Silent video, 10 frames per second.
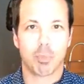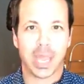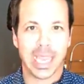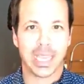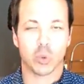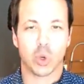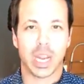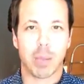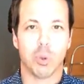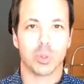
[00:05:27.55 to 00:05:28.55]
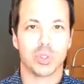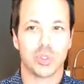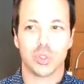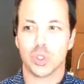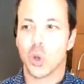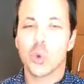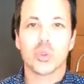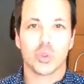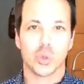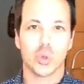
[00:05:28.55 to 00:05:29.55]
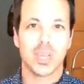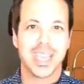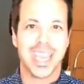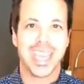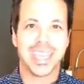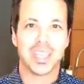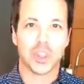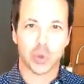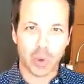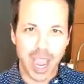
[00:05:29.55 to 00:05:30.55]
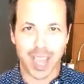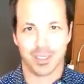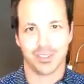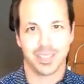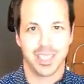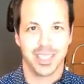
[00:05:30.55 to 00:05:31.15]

pain we're able to go through and thrive.